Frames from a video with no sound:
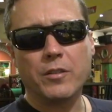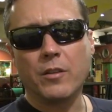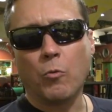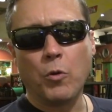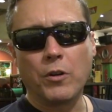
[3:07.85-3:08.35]
she's
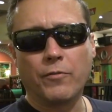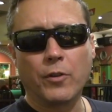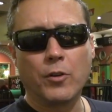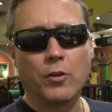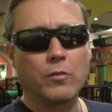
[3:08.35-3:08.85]
a
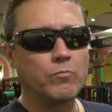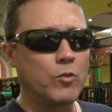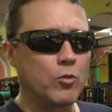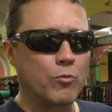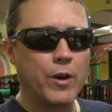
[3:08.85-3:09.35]
wonderful girl,
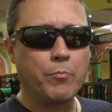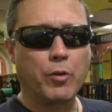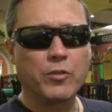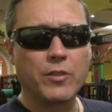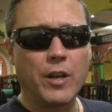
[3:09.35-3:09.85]
great
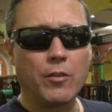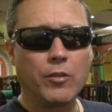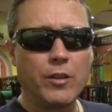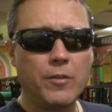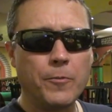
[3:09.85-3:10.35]

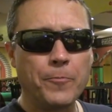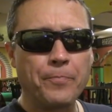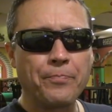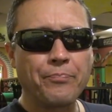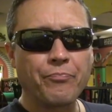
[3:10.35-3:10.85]
personality.
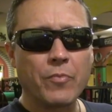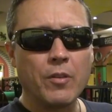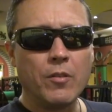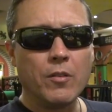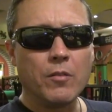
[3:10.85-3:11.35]

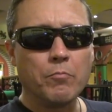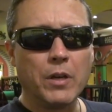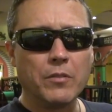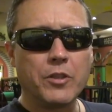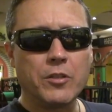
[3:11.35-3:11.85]

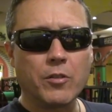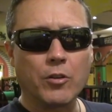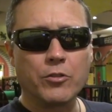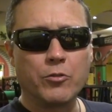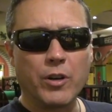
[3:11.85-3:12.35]
But if she
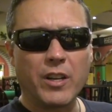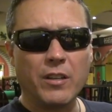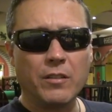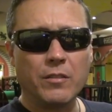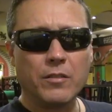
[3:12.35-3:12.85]
starts
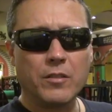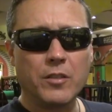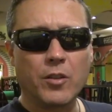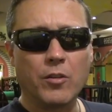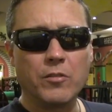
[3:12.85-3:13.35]
drinking,
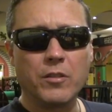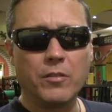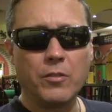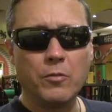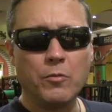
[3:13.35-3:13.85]
she turns
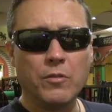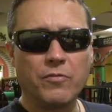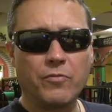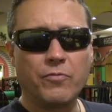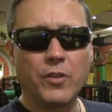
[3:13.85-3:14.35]
into the
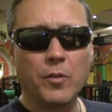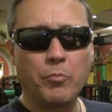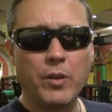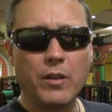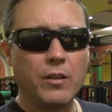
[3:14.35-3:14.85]

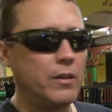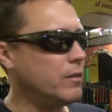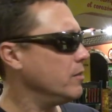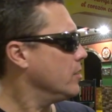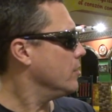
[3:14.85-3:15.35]
Filipina
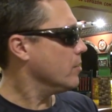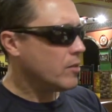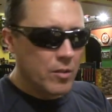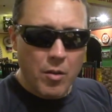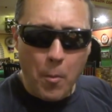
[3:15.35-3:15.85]

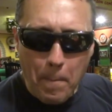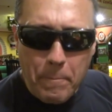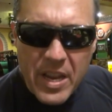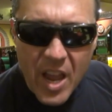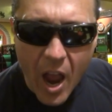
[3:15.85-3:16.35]

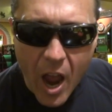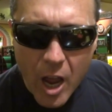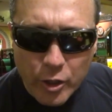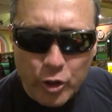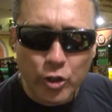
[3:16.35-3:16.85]

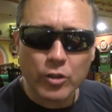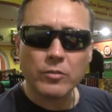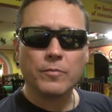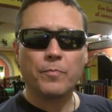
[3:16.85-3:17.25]
biatch